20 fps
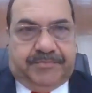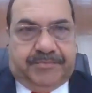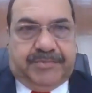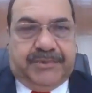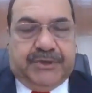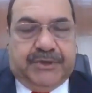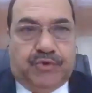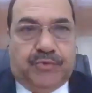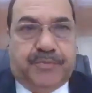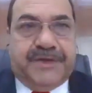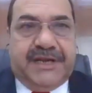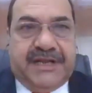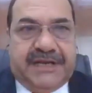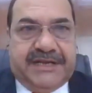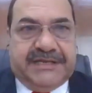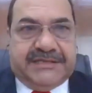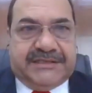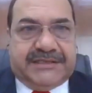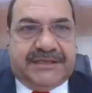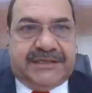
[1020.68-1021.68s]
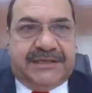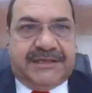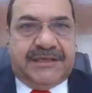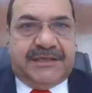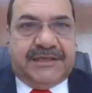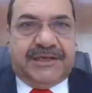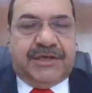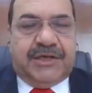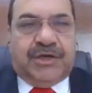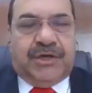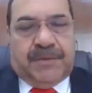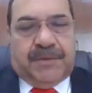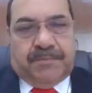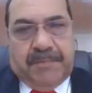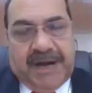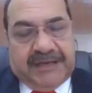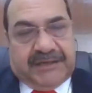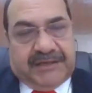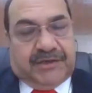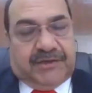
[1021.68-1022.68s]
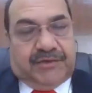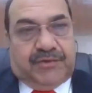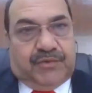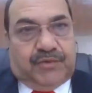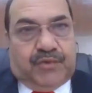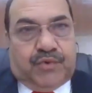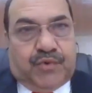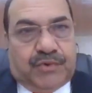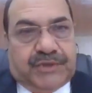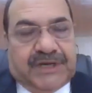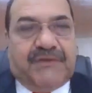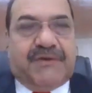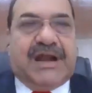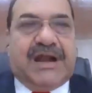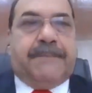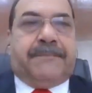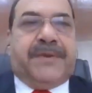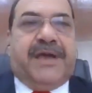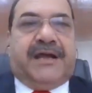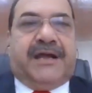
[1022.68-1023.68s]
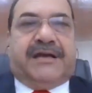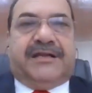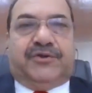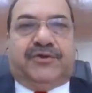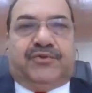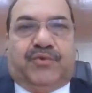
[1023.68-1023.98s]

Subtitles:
luminaries, but who never appeared in